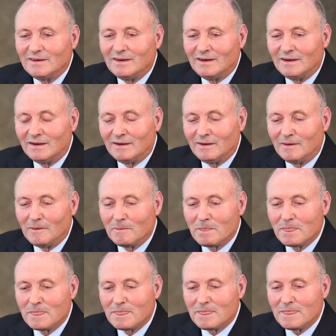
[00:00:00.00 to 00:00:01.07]
Uh,
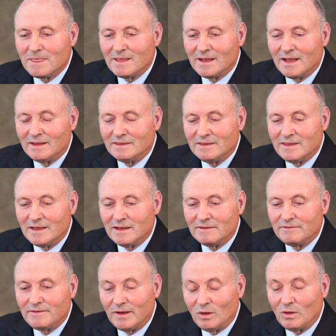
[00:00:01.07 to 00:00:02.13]
and the
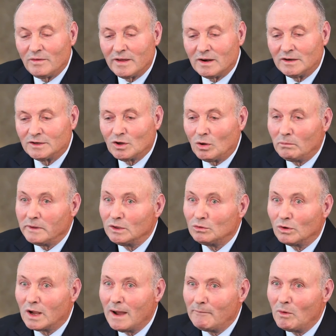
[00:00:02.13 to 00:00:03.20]
fellow there told me to
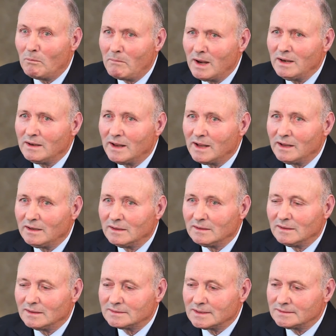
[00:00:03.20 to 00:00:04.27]
come on Monday.
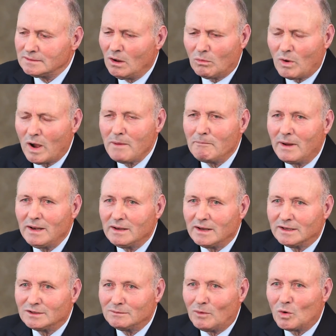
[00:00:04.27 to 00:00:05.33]
He says, no, why Monday?
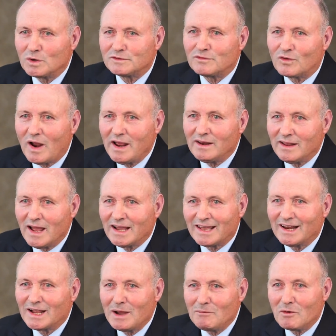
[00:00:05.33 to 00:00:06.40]
Tomorrow is Friday. I can
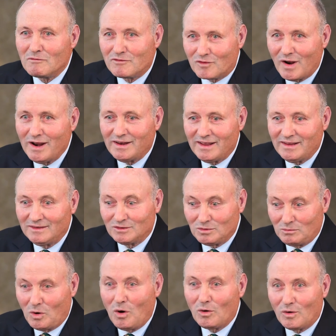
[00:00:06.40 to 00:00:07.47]
come on Friday.
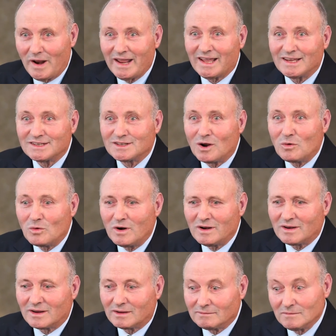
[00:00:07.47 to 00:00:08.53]
Tomorrow I can start
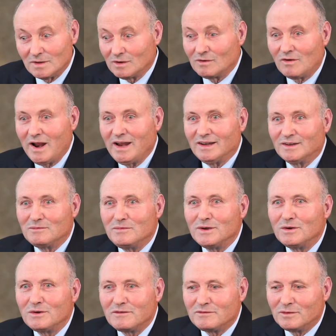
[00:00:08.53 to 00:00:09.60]
working. Great,
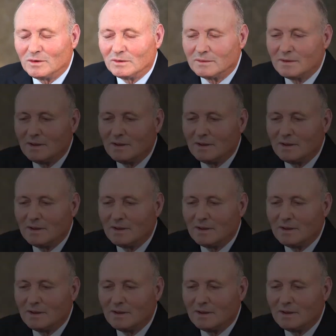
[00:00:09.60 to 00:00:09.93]
beautiful.